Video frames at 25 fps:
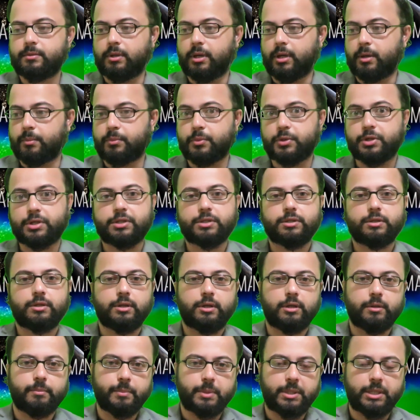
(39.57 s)
our
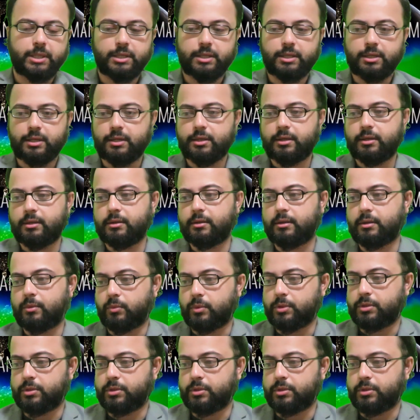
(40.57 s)
personal opinion.